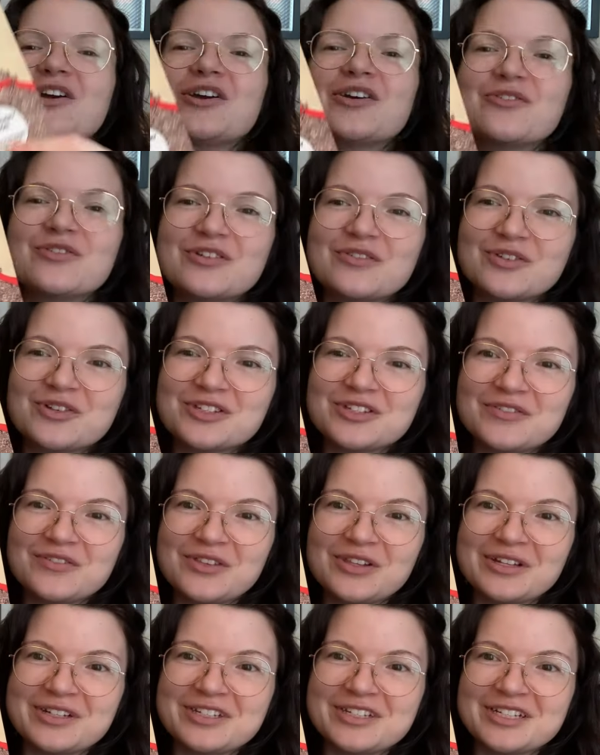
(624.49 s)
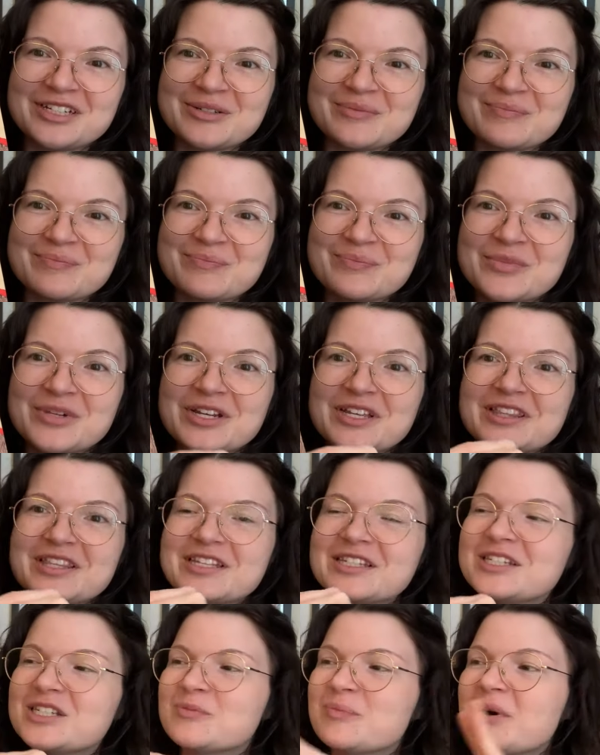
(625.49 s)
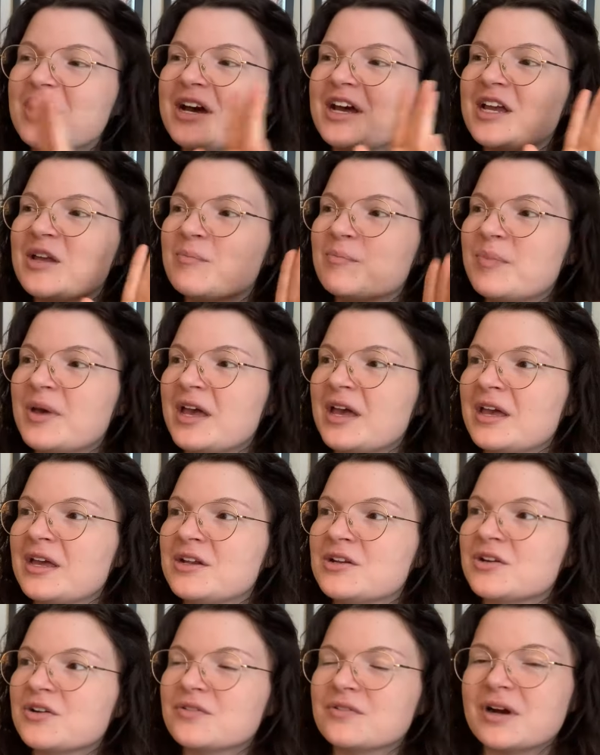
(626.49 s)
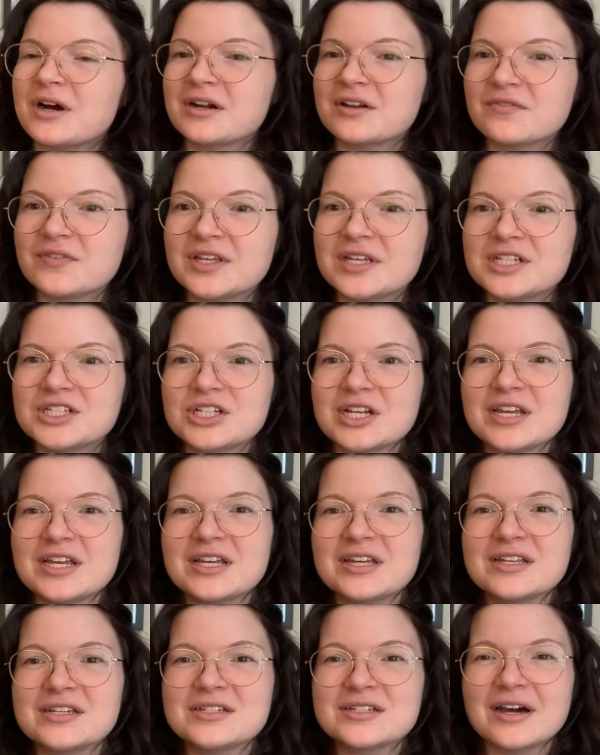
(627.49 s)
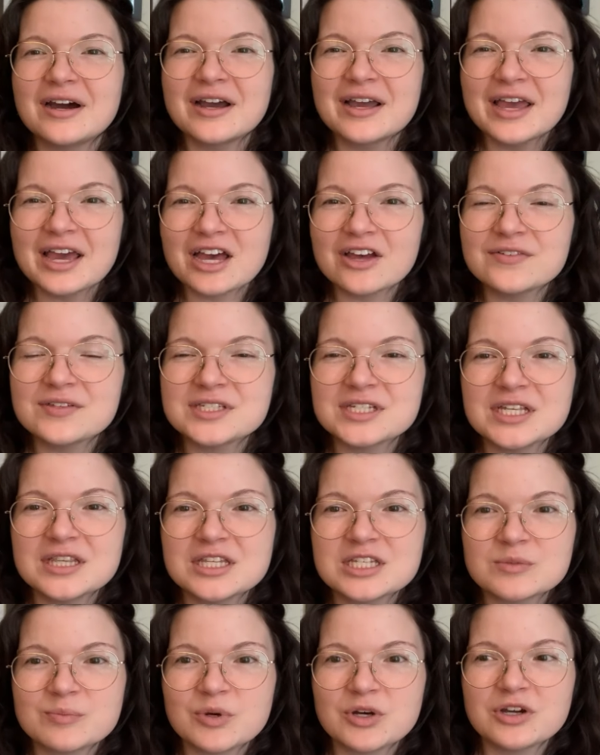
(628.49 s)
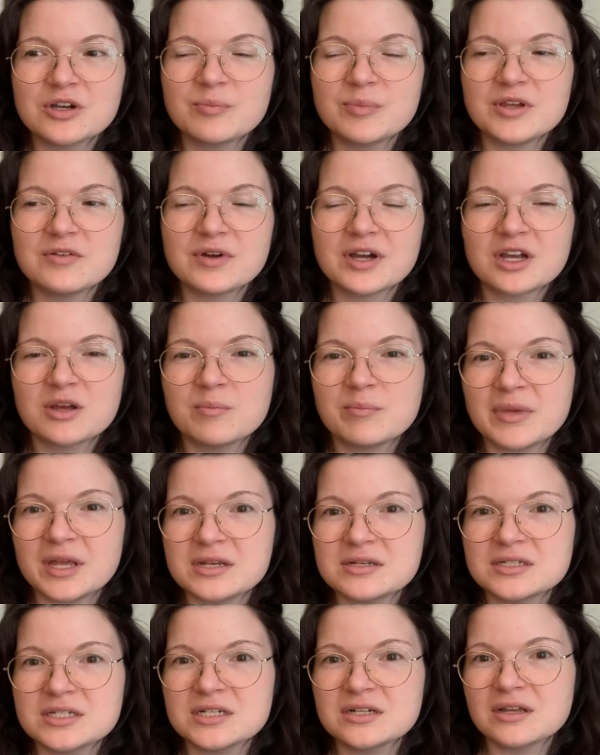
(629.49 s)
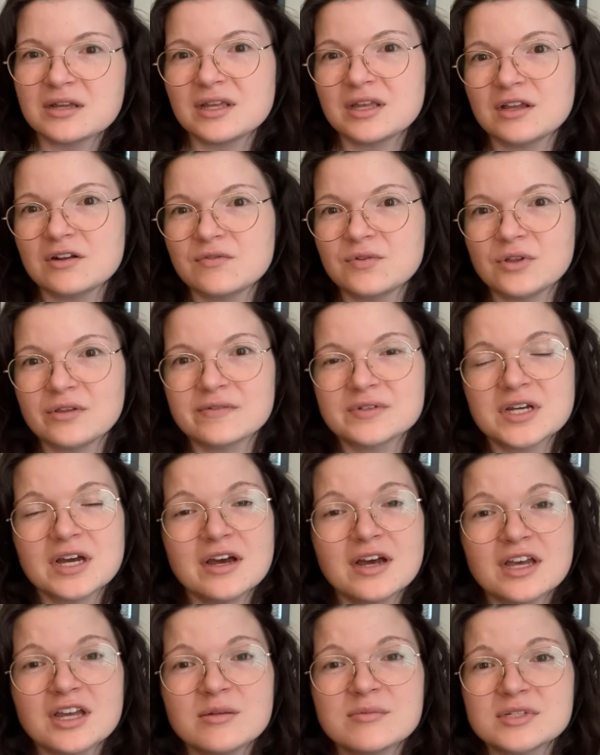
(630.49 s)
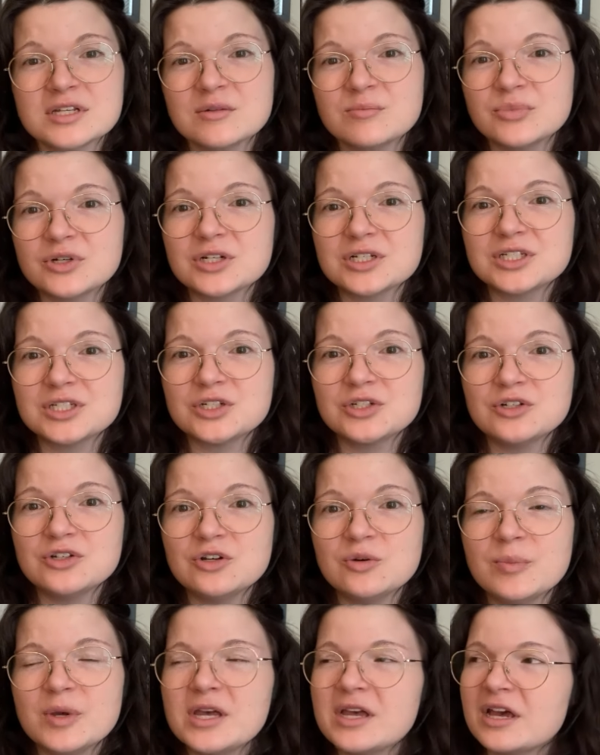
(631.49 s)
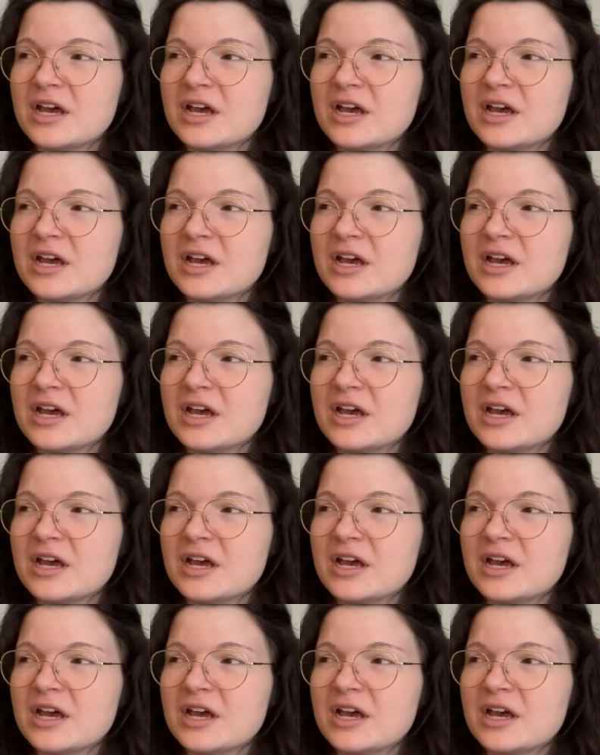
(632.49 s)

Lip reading: Rivers of London. This is by Ben Aronovich, and I have seen this book be recommended a handful of times on BookTube.